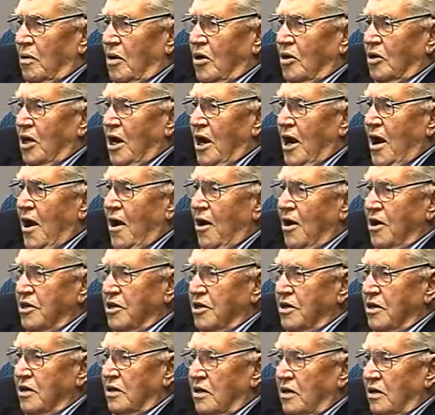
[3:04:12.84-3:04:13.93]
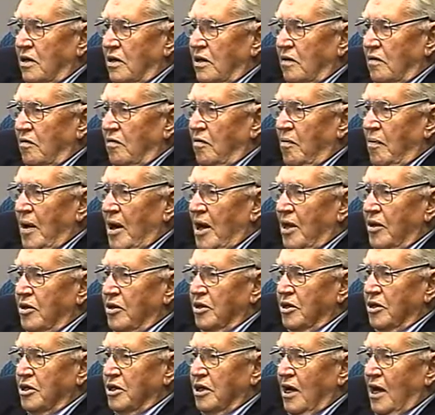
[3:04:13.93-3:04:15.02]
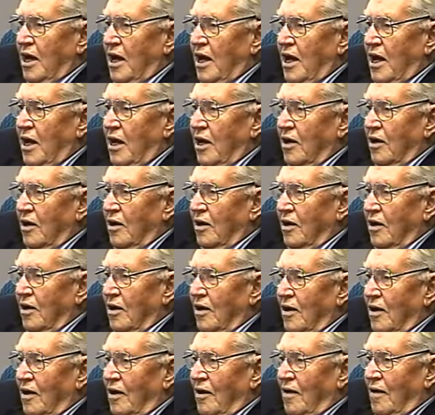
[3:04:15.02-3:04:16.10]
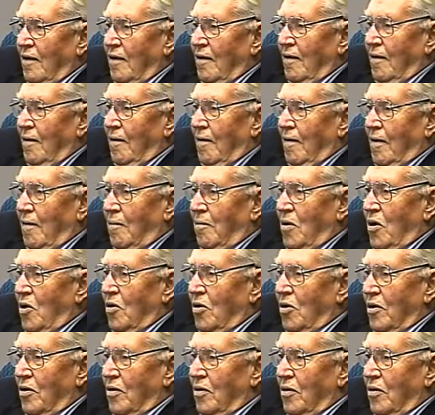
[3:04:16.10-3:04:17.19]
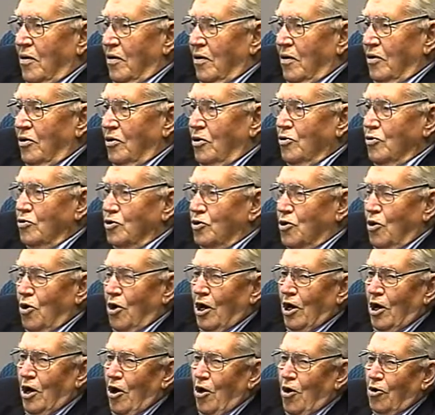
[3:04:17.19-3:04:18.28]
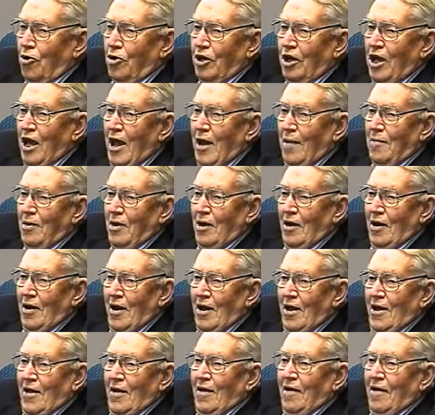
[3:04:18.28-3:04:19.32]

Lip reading: Dr. Harris from Athens and I bought a 2-story log cabin